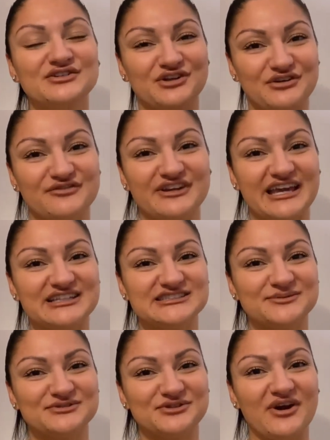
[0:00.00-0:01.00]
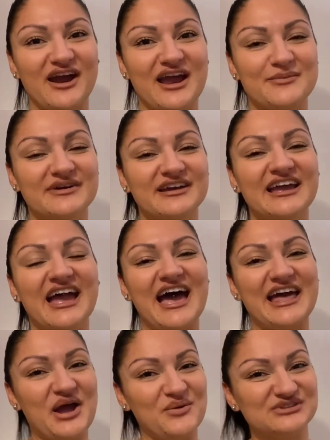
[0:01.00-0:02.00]
Don't forget to subscribe
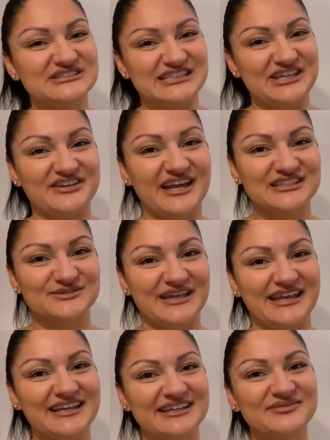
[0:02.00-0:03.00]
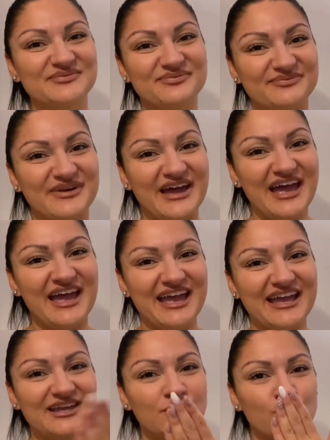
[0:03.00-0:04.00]
and I will see you next week. Bye.